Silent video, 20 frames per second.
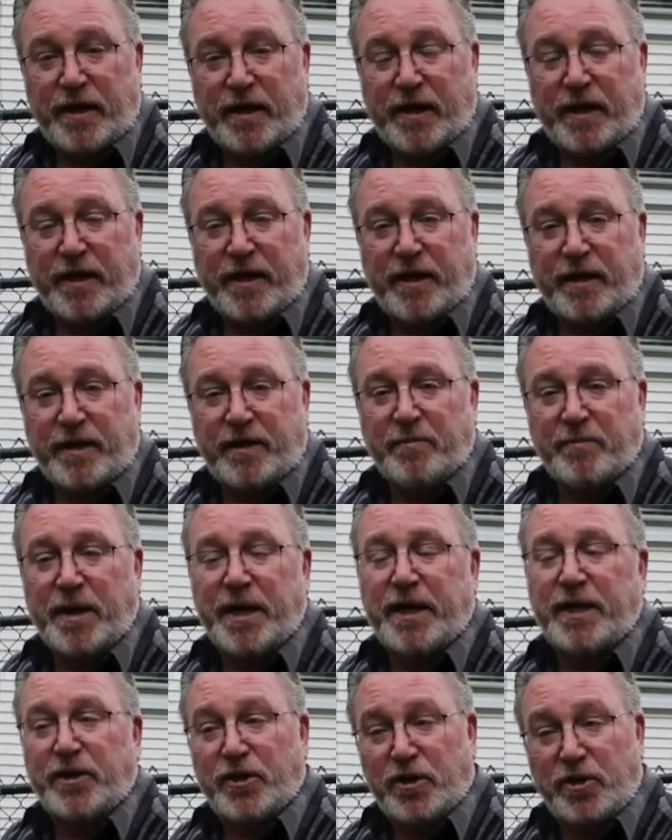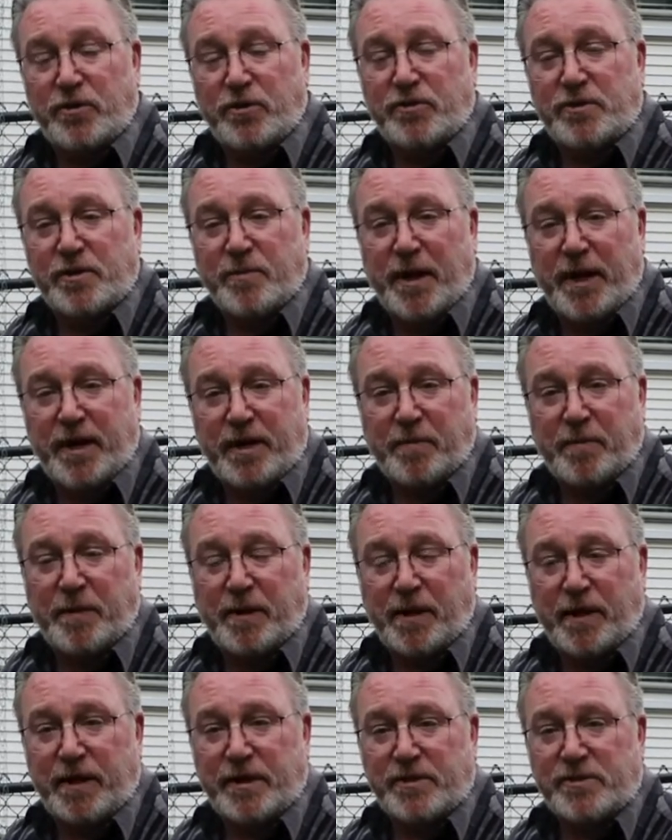and make new tomato
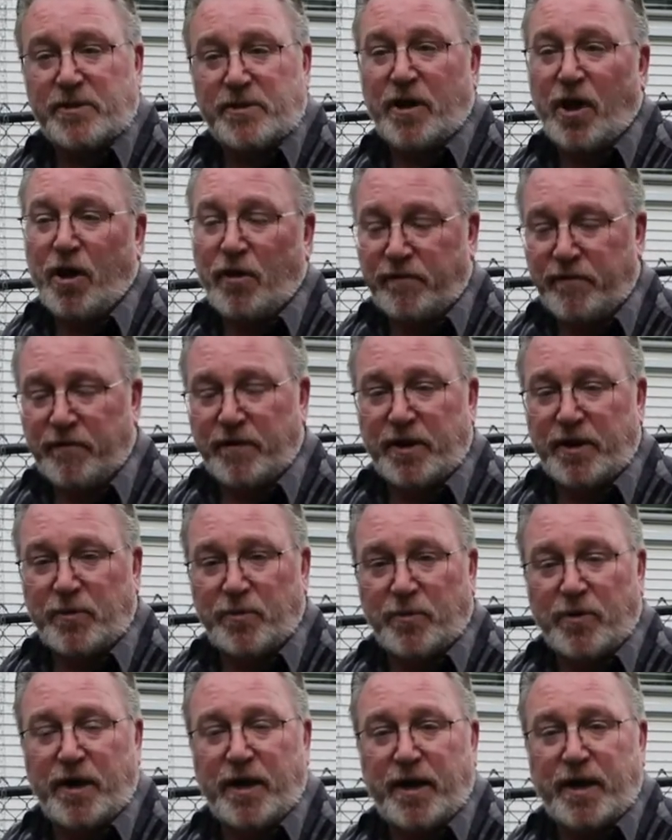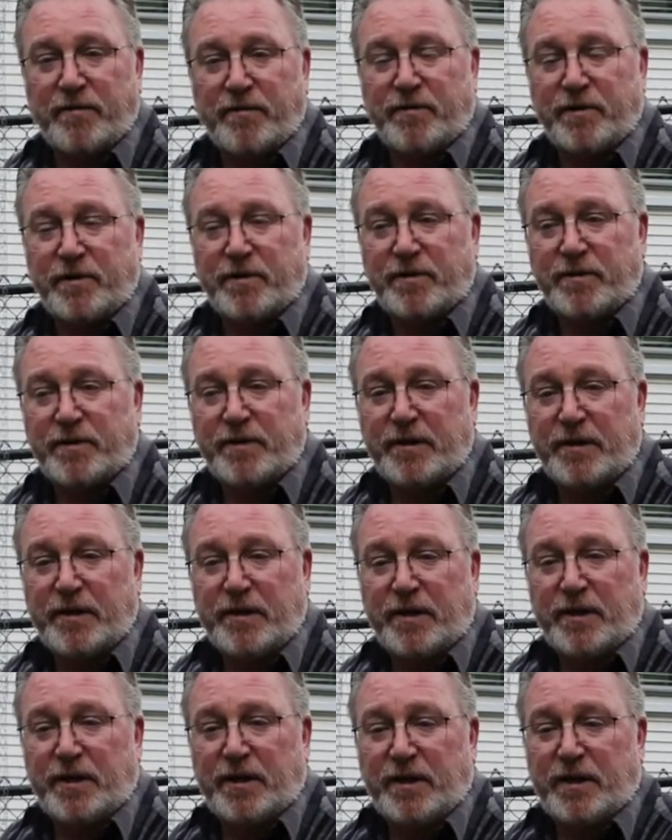plants, and hopefully we'll have a
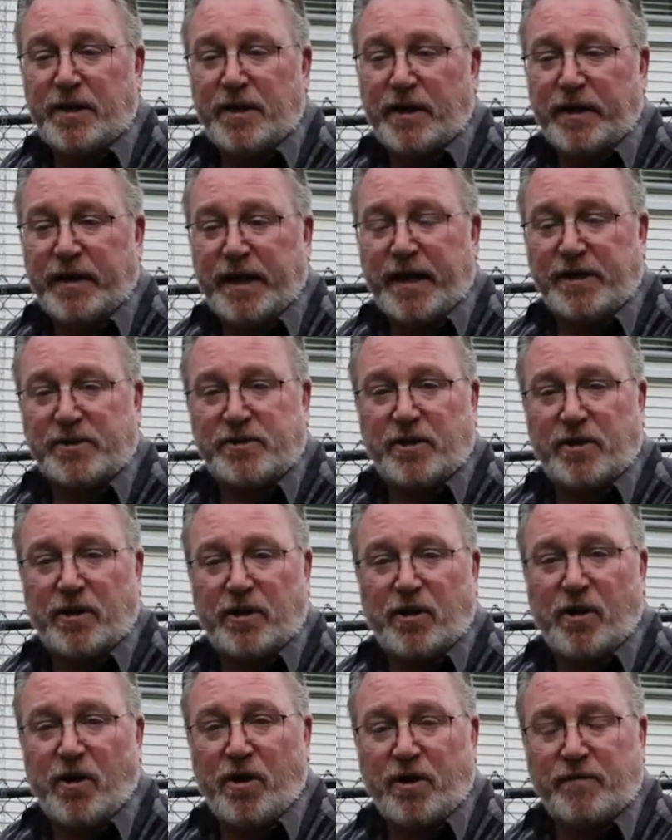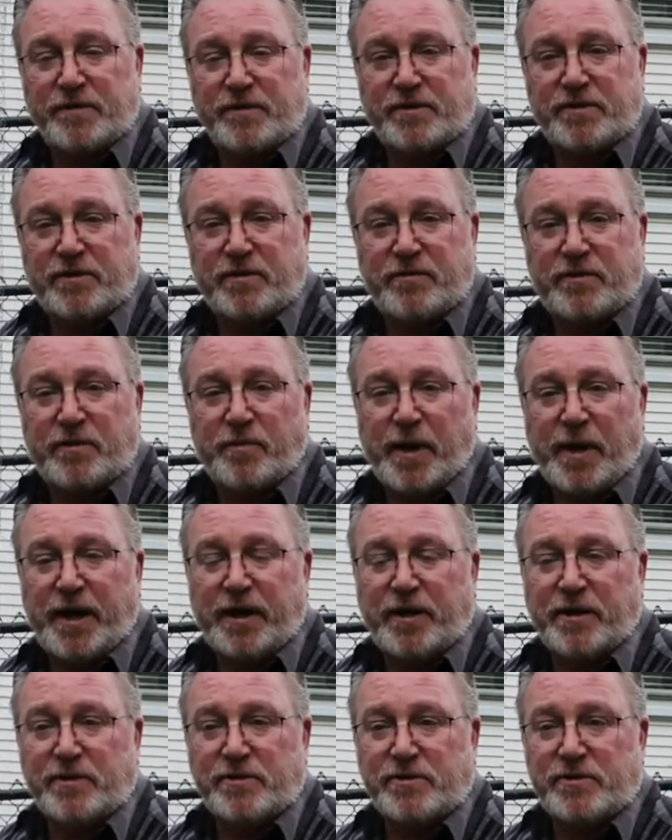nice little harvest of
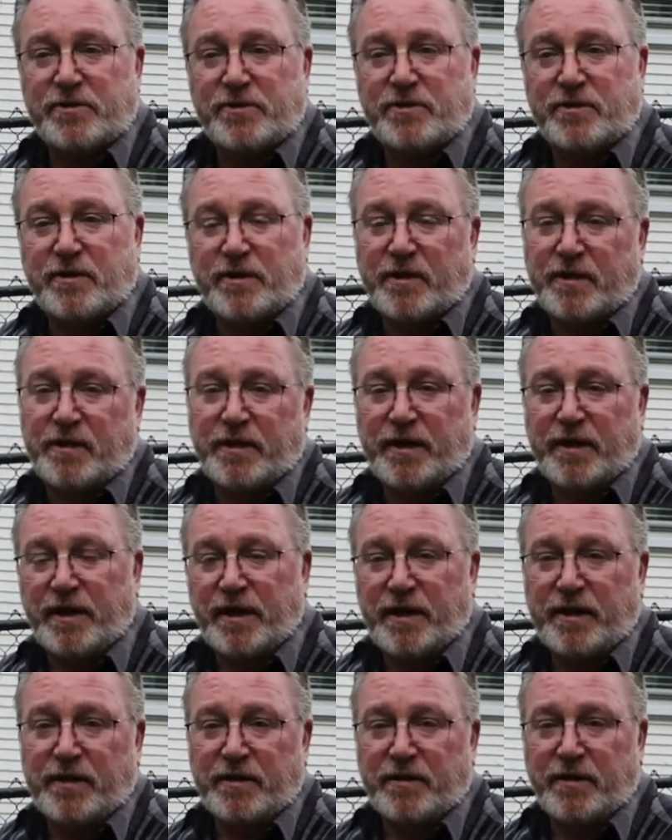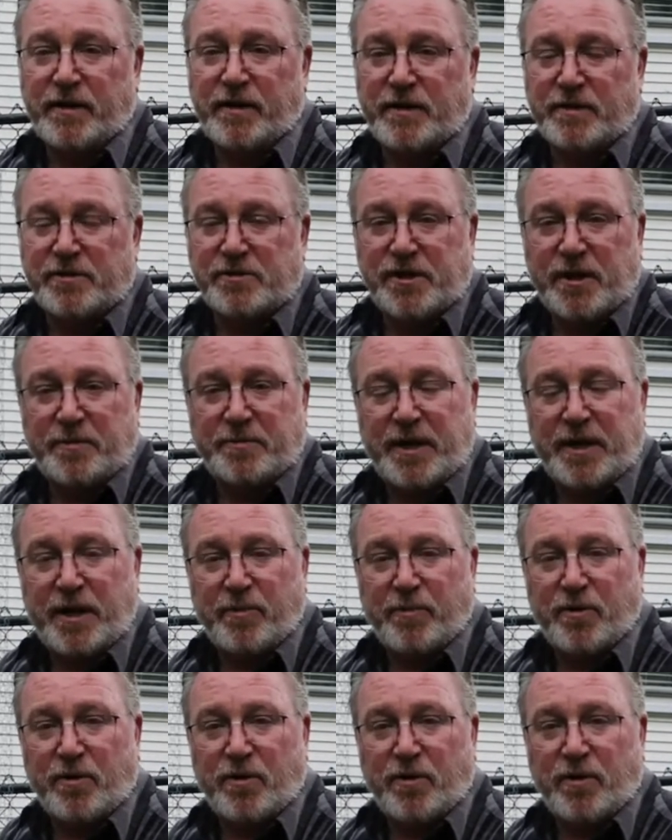tomatoes in
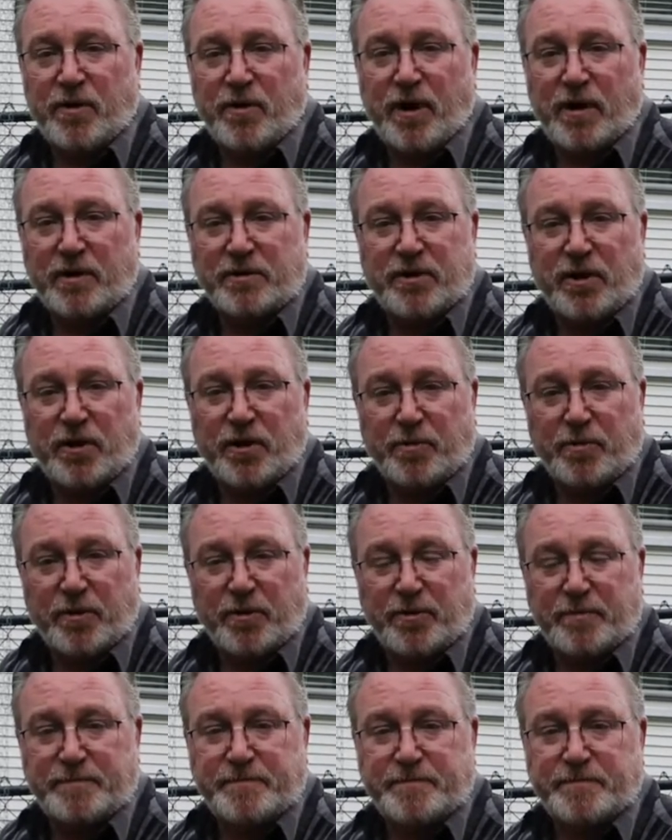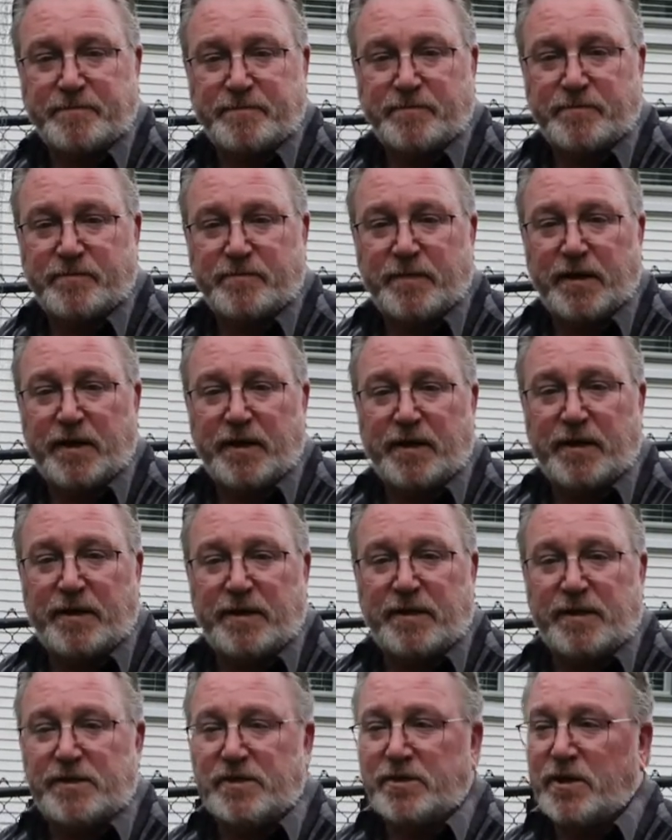September or October.
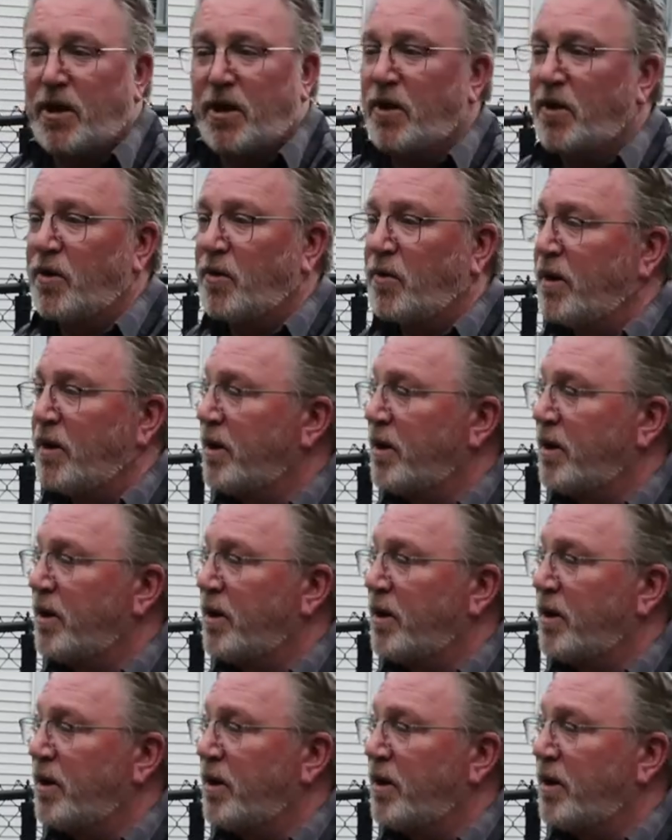So